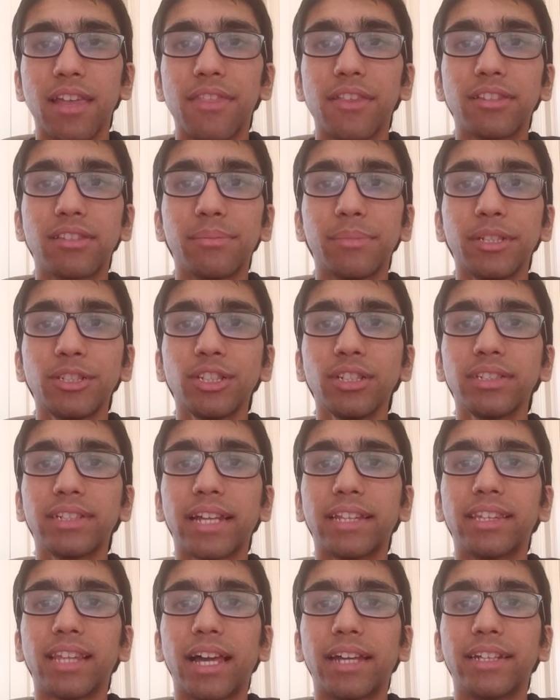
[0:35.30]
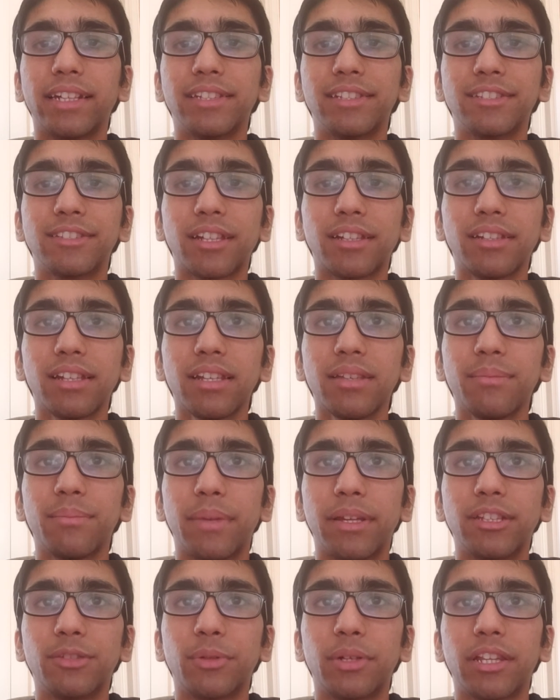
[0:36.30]
The submission deadline is Sunday,
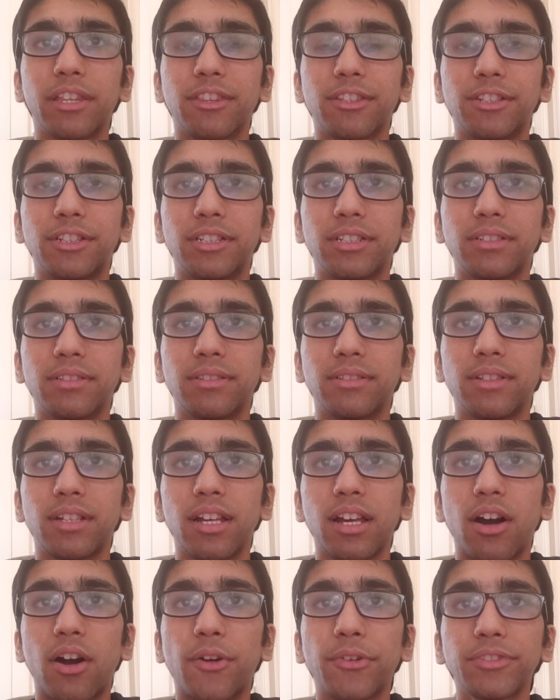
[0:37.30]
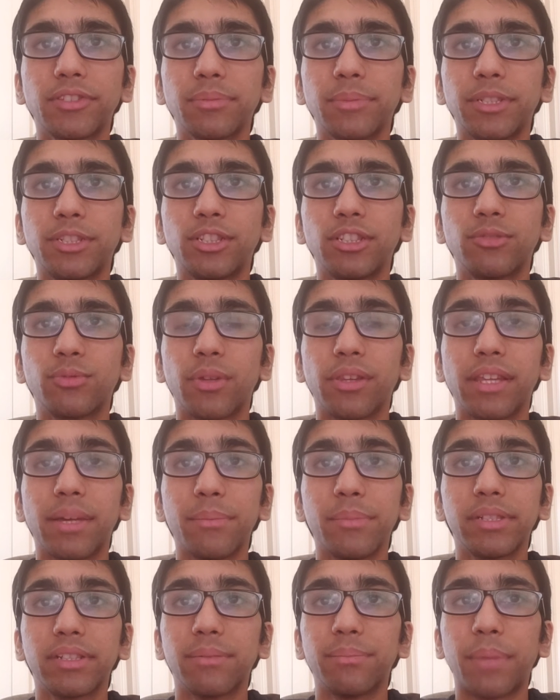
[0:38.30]
May 23rd. All submissions will
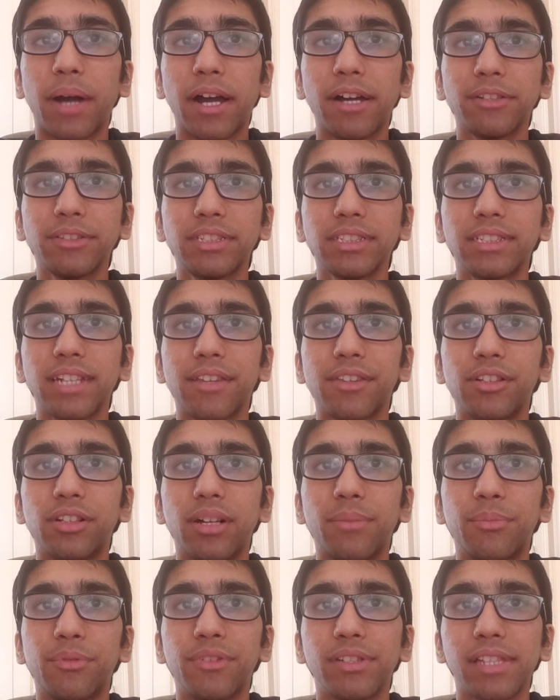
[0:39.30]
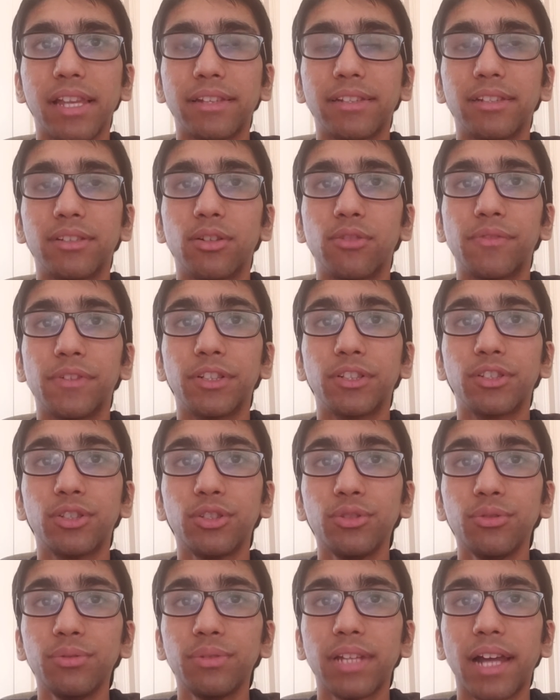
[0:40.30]
then be compiled together and presented over
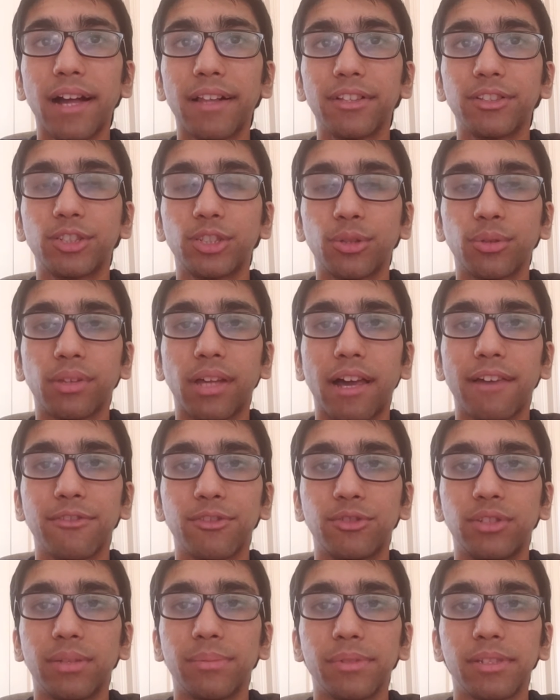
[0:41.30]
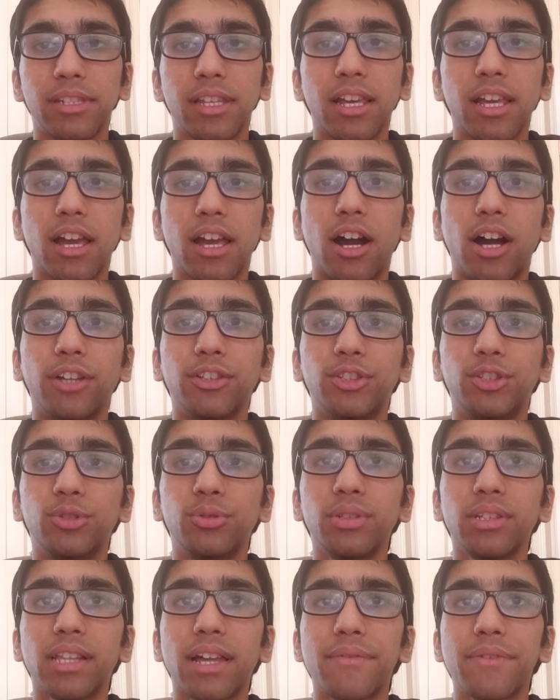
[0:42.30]
two talent show live streams on
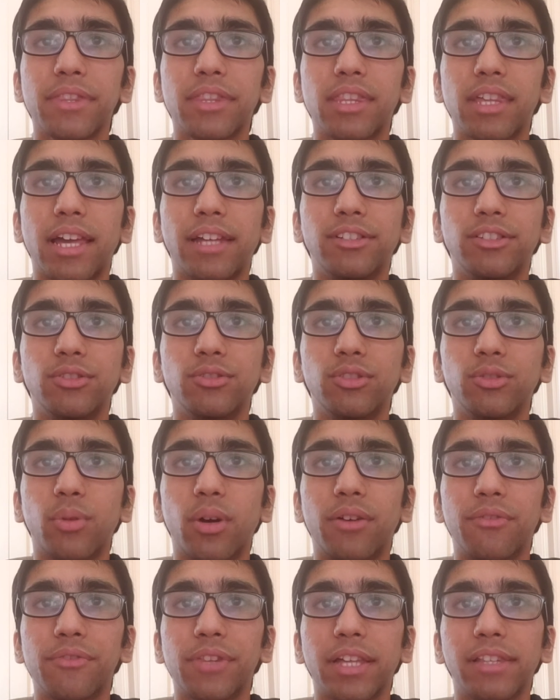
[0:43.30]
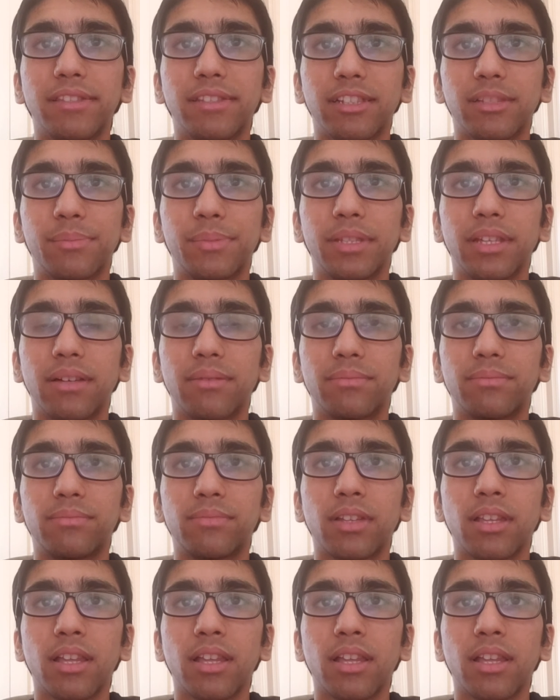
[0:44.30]
June 11th and June 12th at 6 p.m.